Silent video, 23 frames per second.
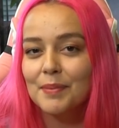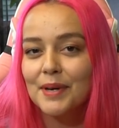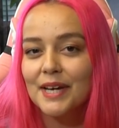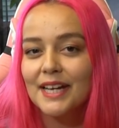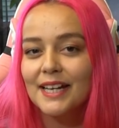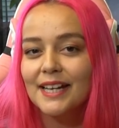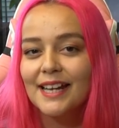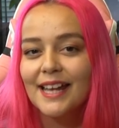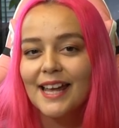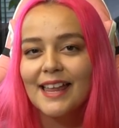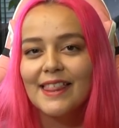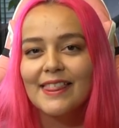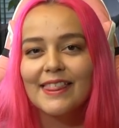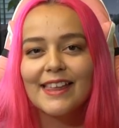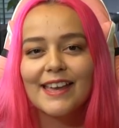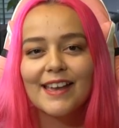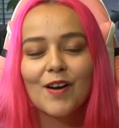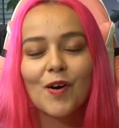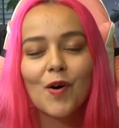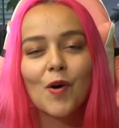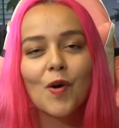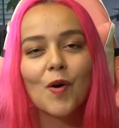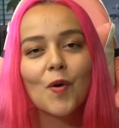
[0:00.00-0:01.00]
but
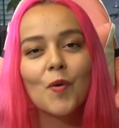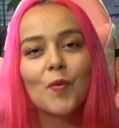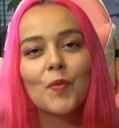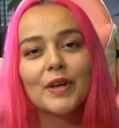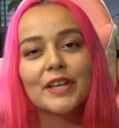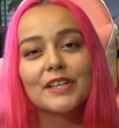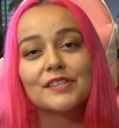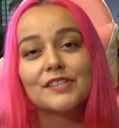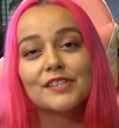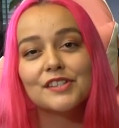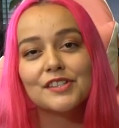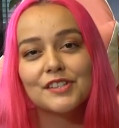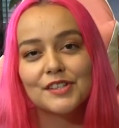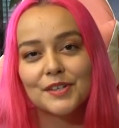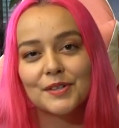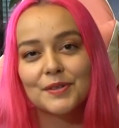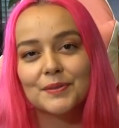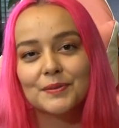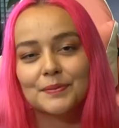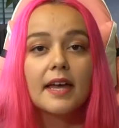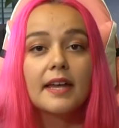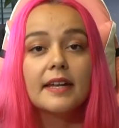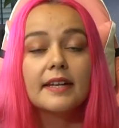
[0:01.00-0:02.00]
they always do.